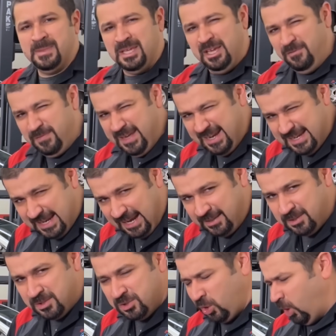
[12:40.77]
if the
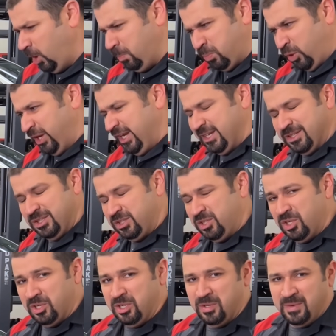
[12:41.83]
connectors all break and
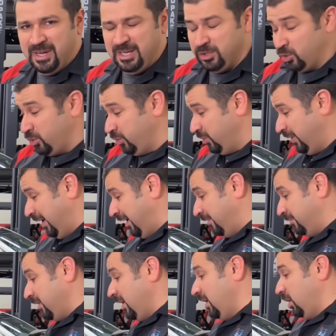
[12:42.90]
deteriorate, or you
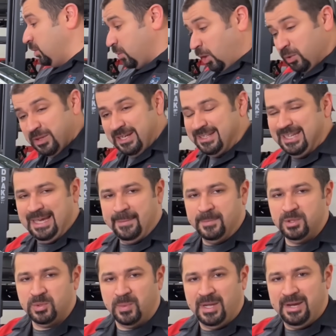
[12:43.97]
have rodent
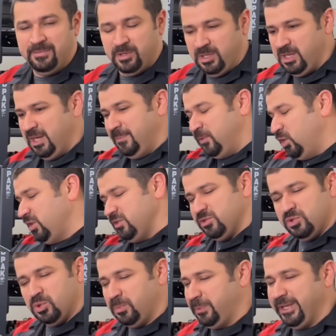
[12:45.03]
damage or whatever, you can
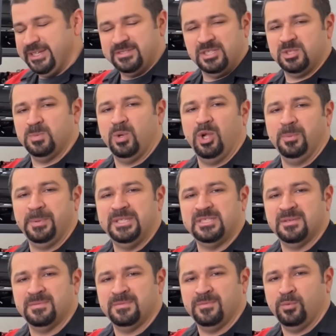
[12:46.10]
just replace a small piece
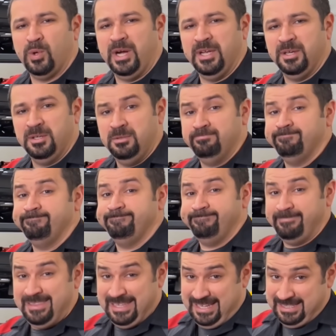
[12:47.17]
of wire,
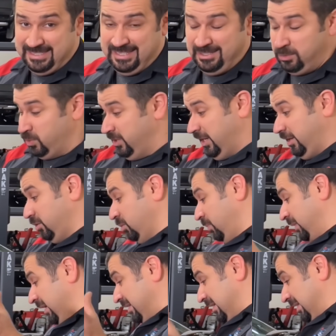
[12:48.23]
and that's it. We're not
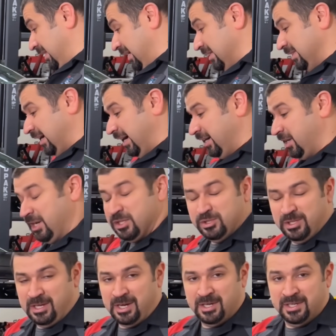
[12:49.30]
replacing the entire
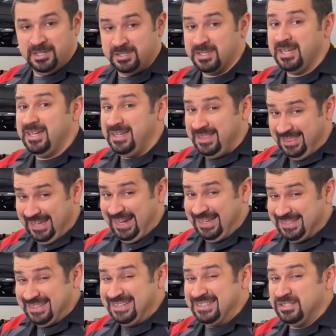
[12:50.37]
engine harness.
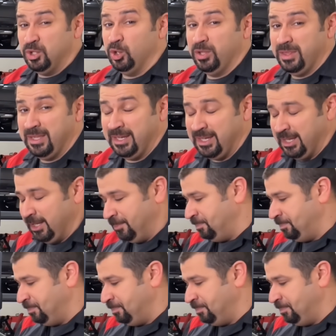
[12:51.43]
That is good thinking.